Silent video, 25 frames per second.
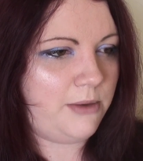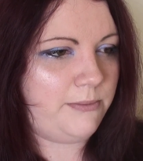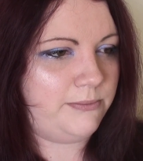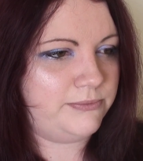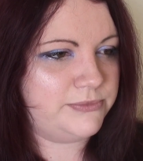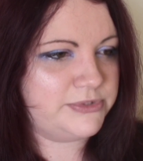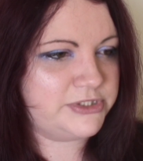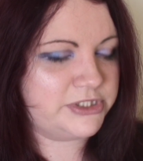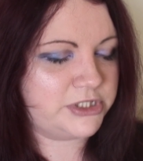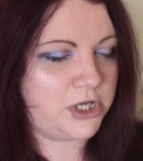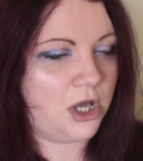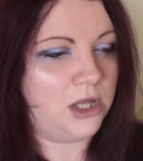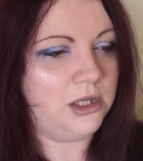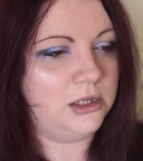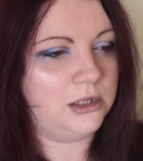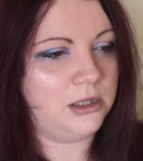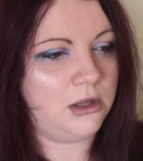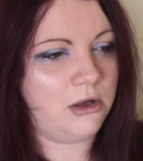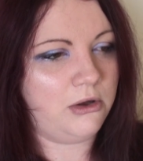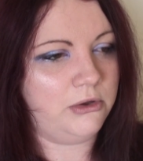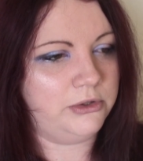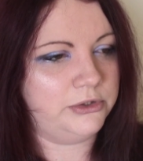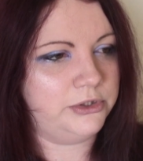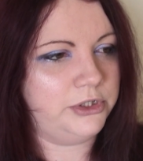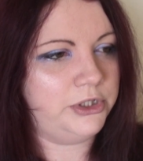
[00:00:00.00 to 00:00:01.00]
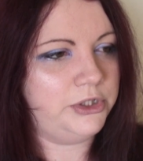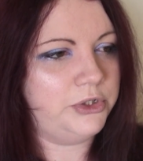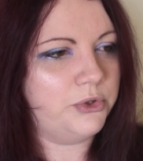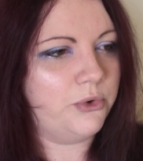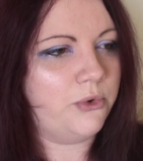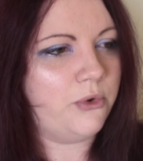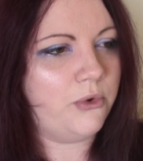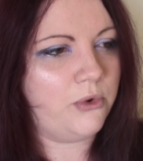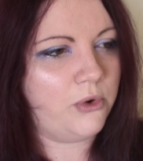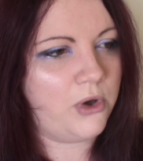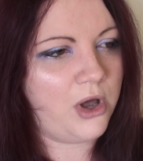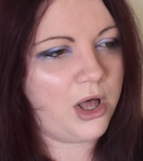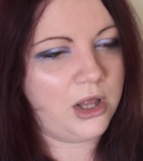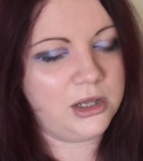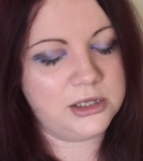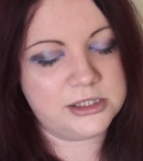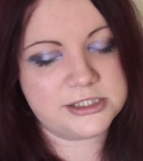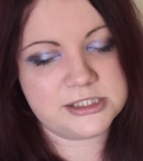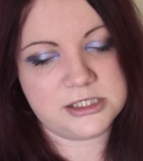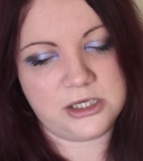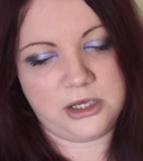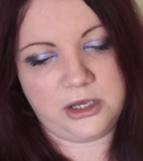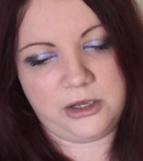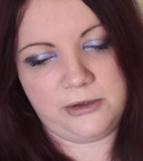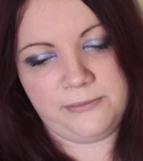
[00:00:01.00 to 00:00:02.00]
skull on your
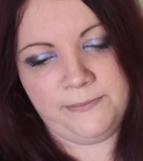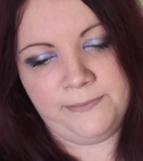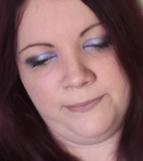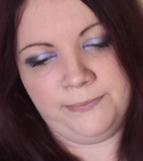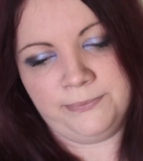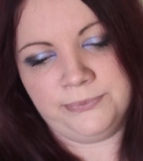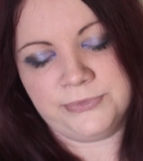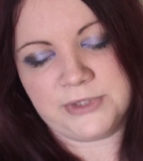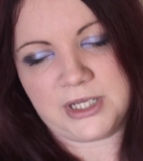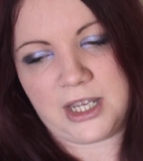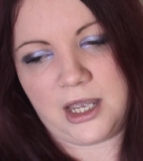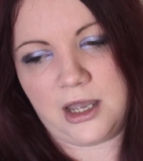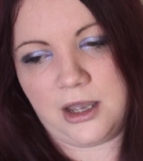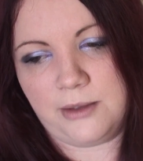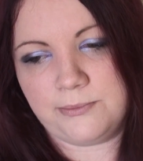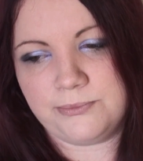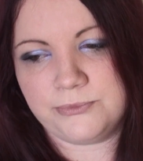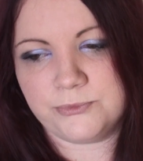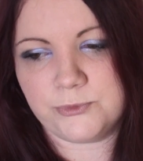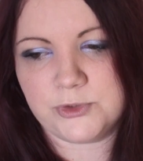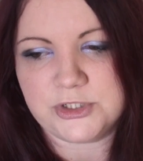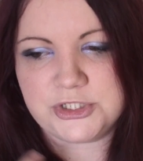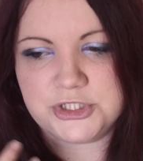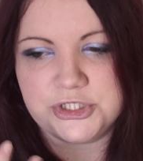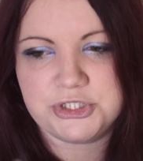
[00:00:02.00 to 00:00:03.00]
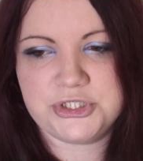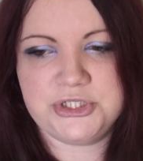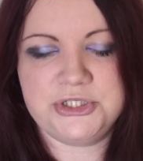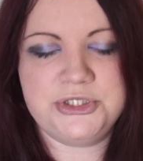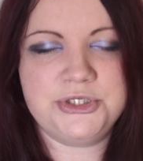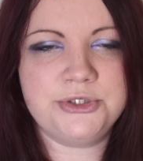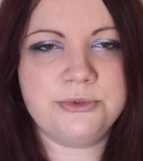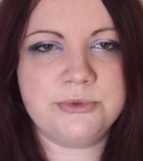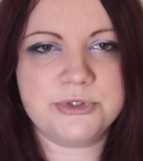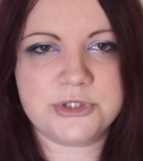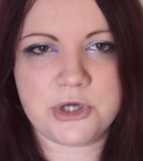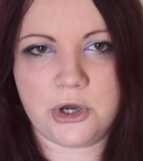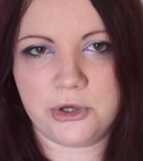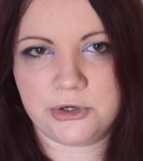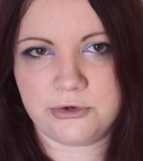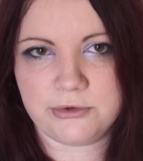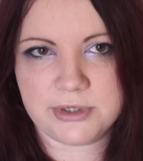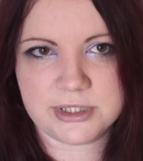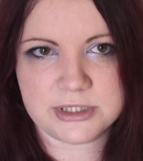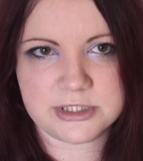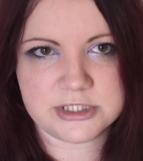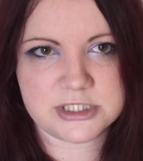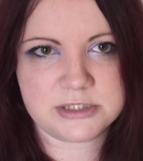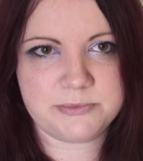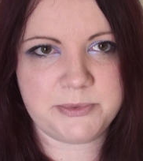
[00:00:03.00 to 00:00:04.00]
altar, which is to do with
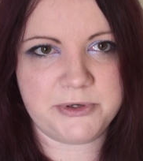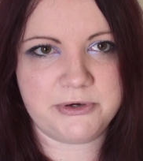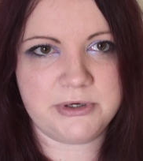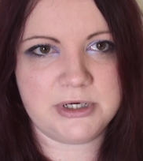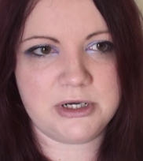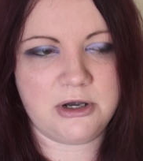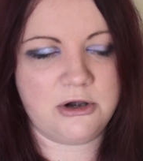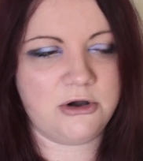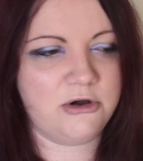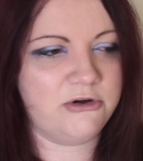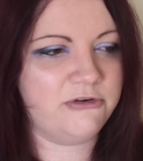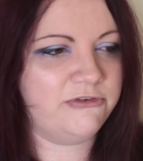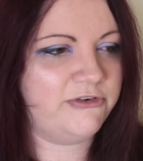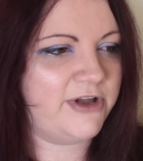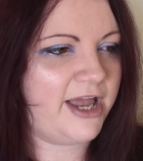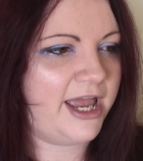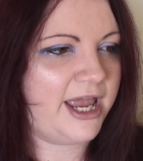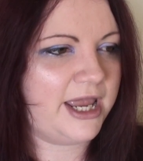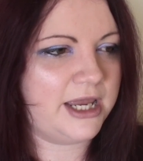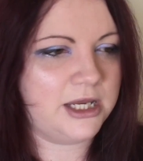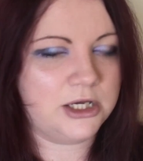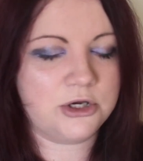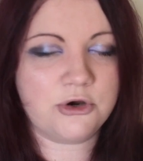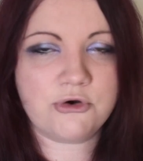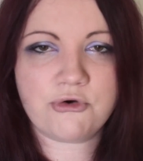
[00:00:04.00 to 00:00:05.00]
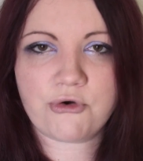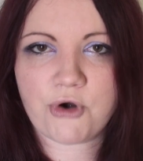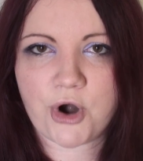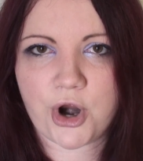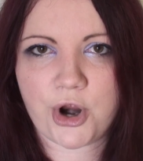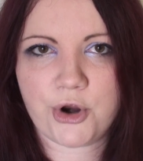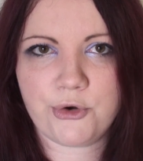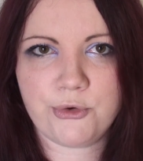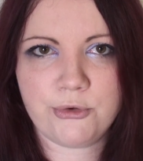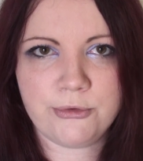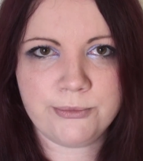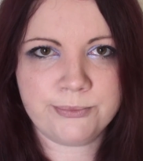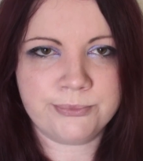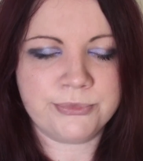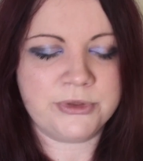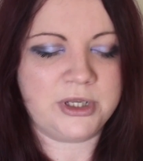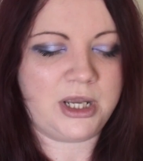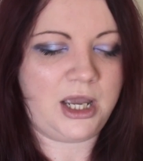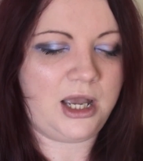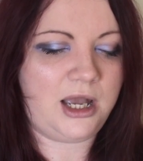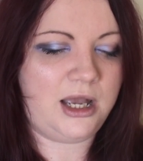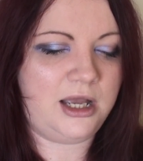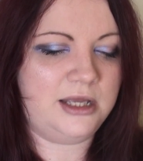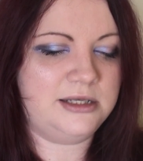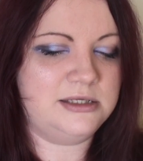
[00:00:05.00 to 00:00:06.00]
honouring the spirit of a crow,
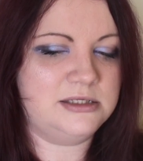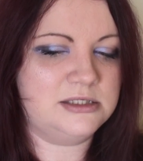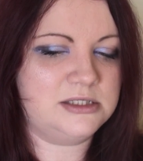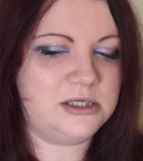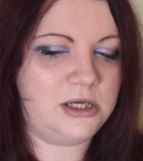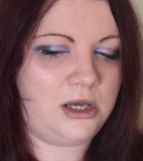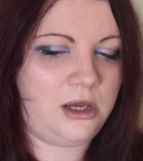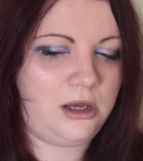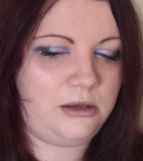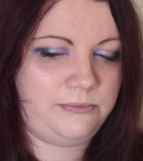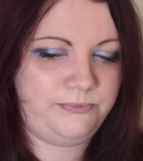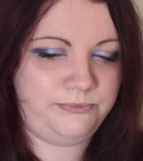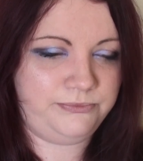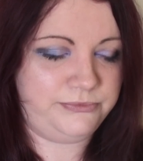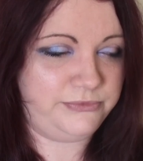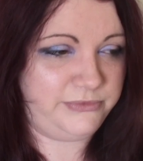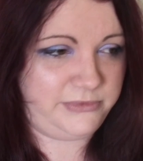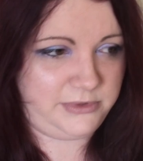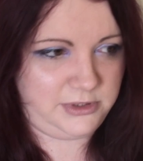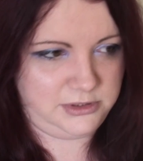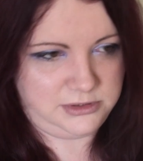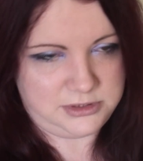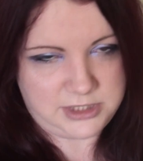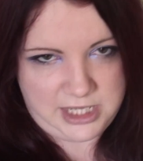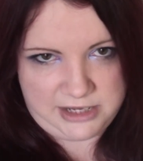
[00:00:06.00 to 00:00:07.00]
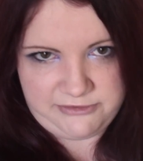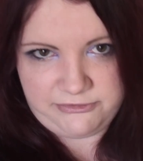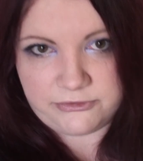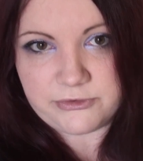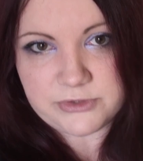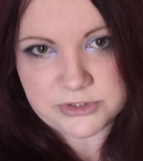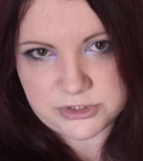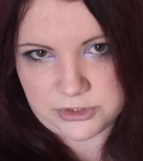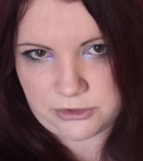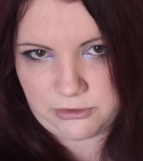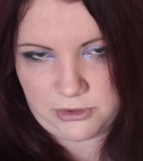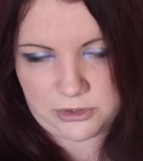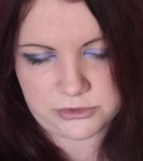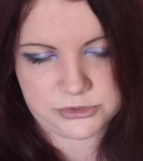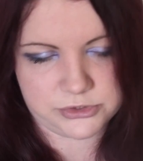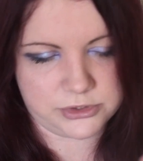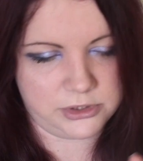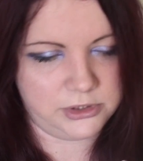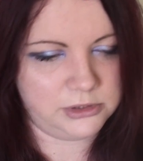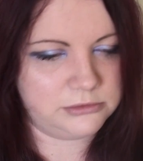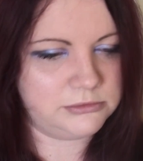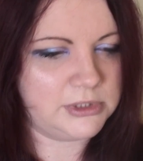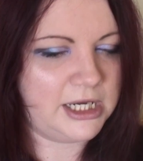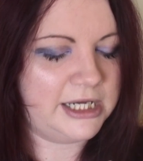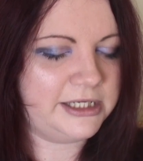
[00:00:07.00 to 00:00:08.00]
and therefore it's a crow
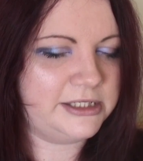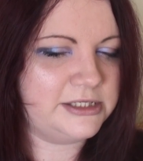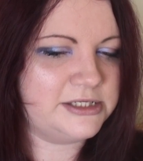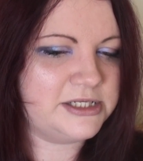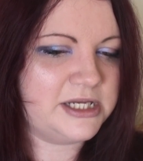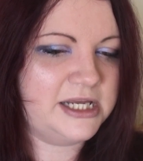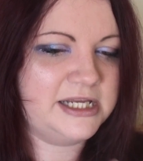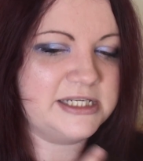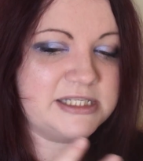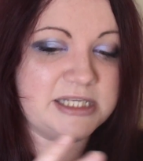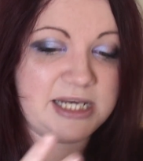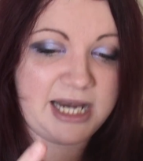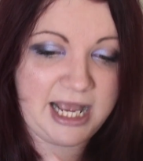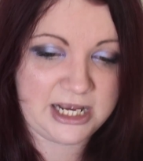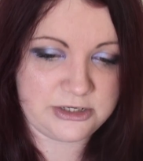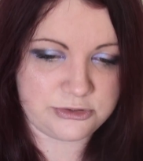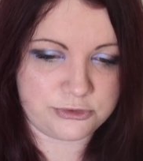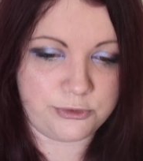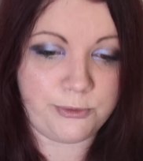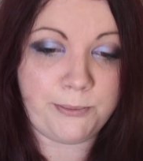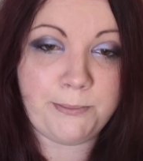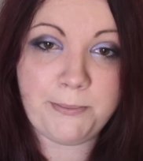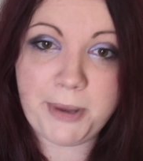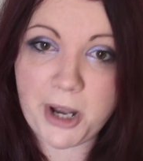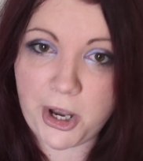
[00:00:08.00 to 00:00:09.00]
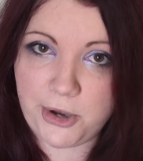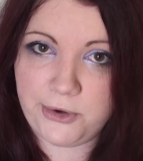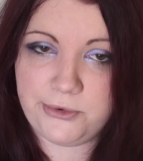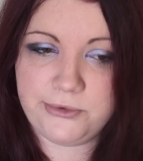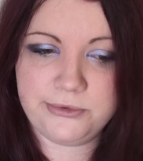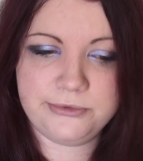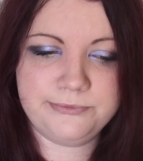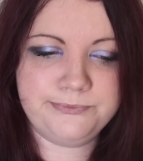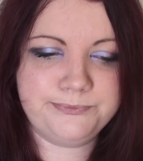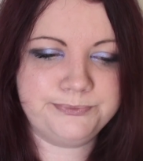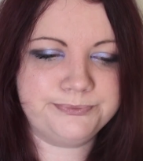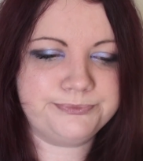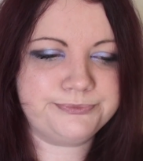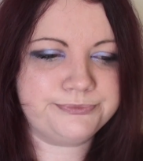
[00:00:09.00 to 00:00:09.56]
skull, and it's an actual bone,